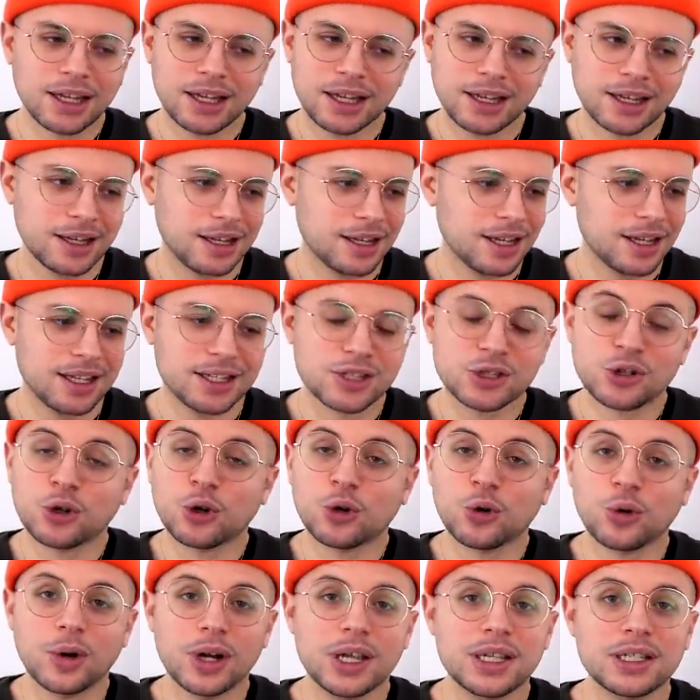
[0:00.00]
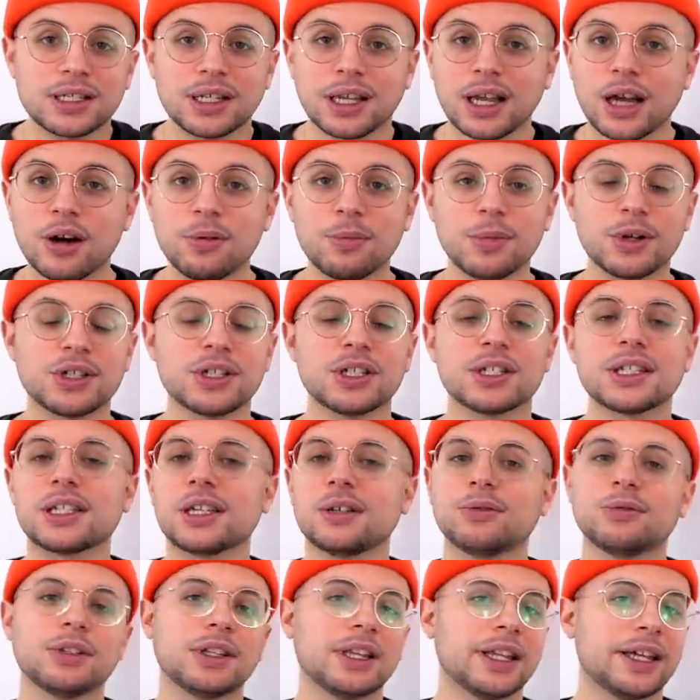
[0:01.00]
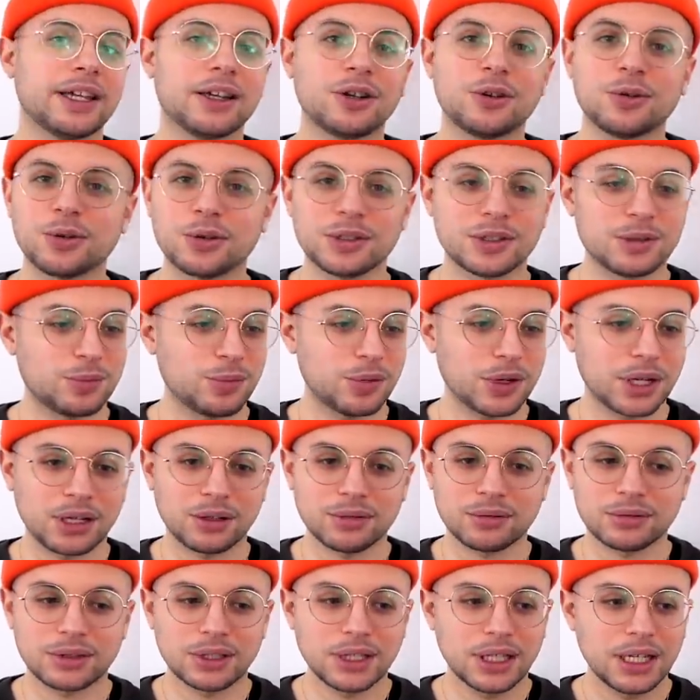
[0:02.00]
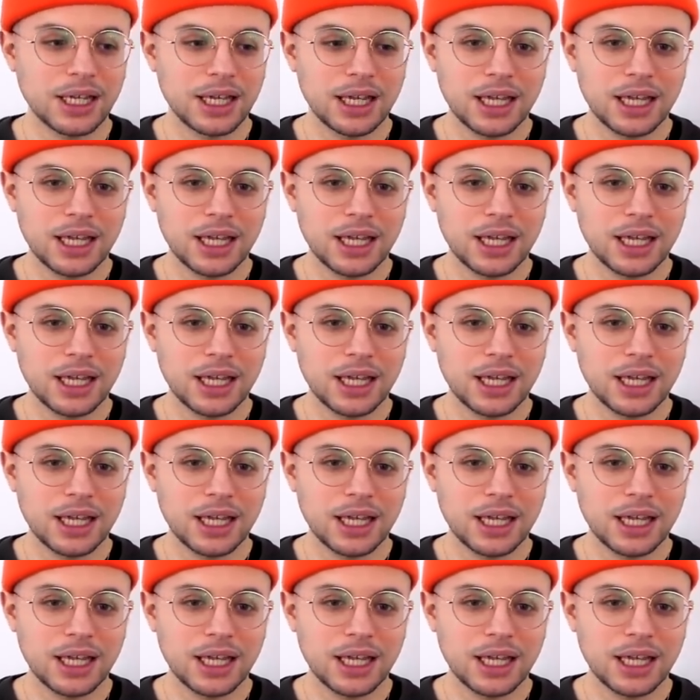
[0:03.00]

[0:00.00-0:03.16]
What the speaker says: it's crazy how much it sounded like Chris Brown.